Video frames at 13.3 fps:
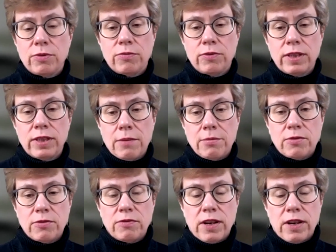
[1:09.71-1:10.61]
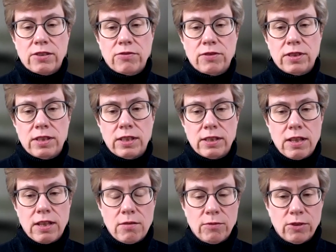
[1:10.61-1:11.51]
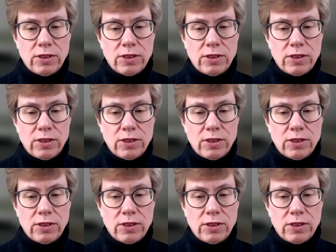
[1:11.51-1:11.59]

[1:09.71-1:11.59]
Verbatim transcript: with relapsed refractory CLL,